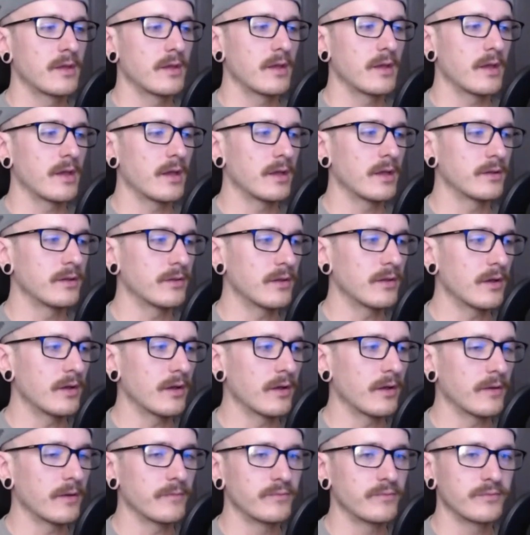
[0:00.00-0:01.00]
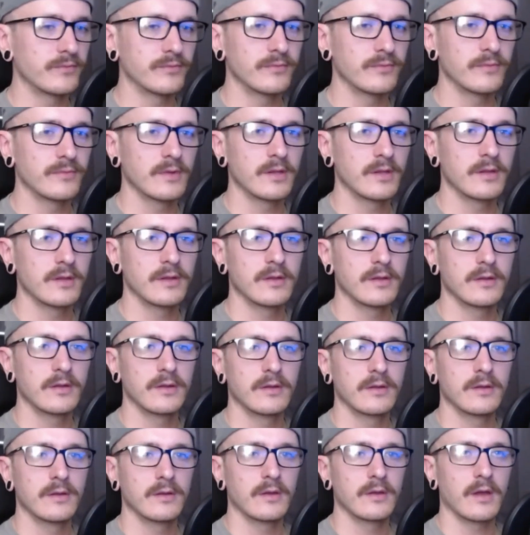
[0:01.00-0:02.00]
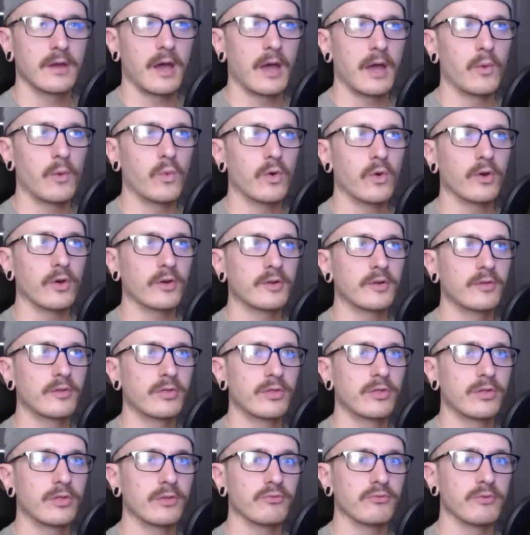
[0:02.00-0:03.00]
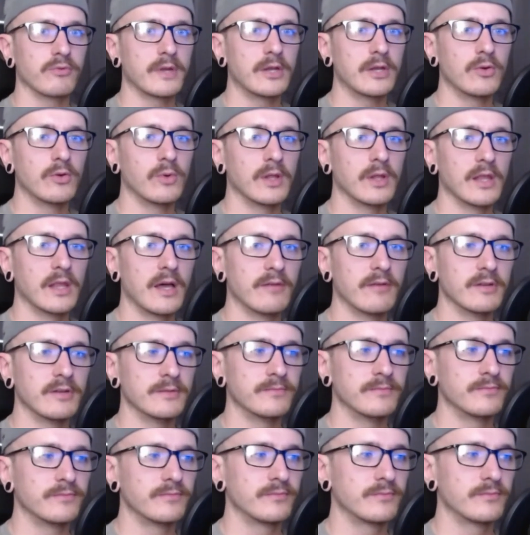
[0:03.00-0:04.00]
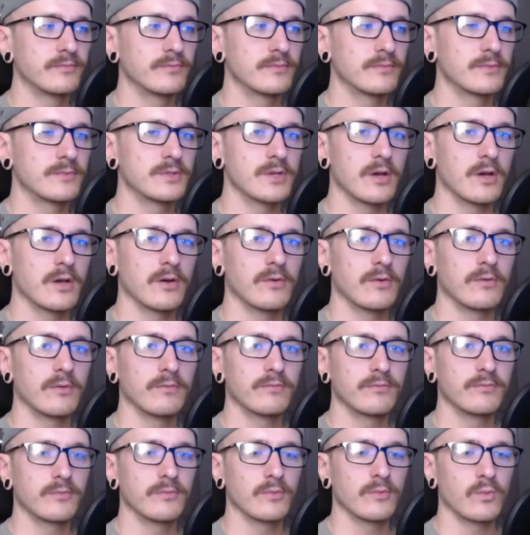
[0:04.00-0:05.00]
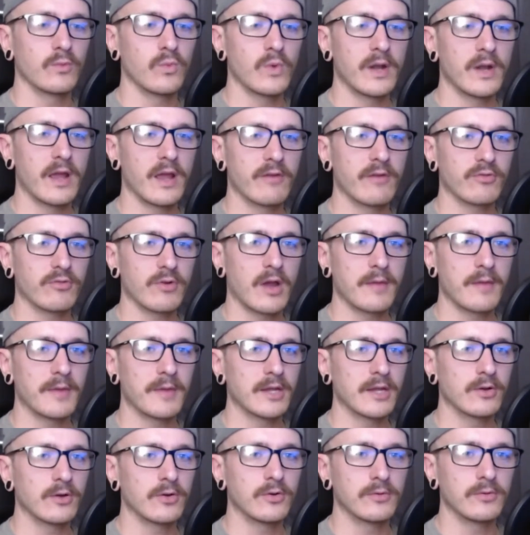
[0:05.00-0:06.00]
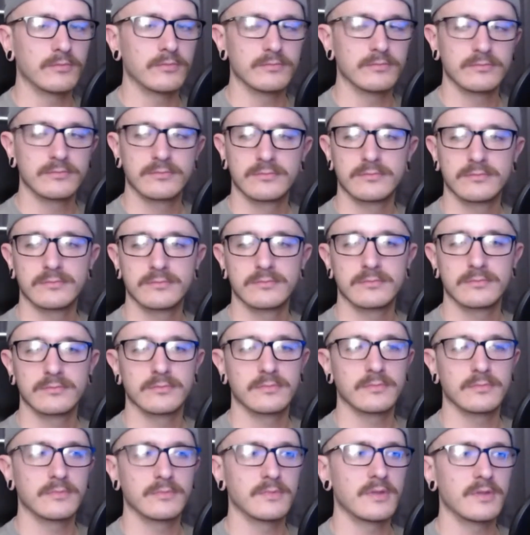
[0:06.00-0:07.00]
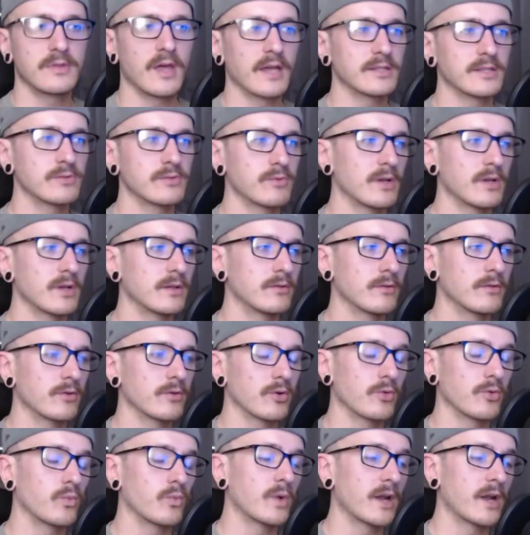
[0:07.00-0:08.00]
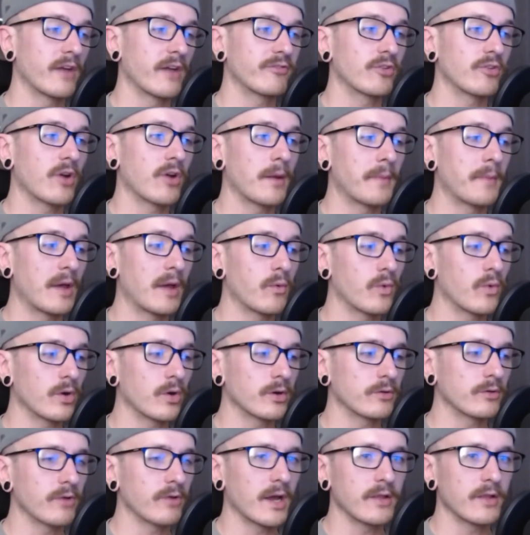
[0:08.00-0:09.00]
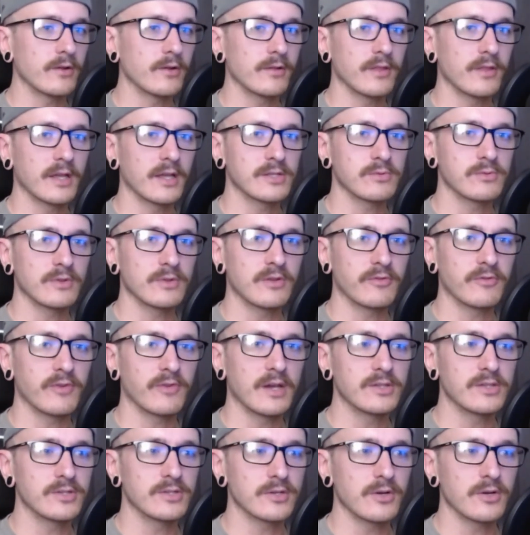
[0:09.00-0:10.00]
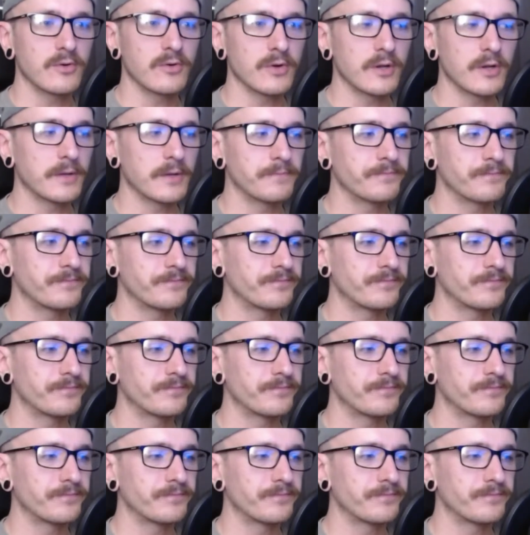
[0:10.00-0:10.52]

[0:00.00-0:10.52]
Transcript: And I work 3 to 11. So whenever I'm at home, that's when, or whenever I'm at work, rather, that's when the fights are going on.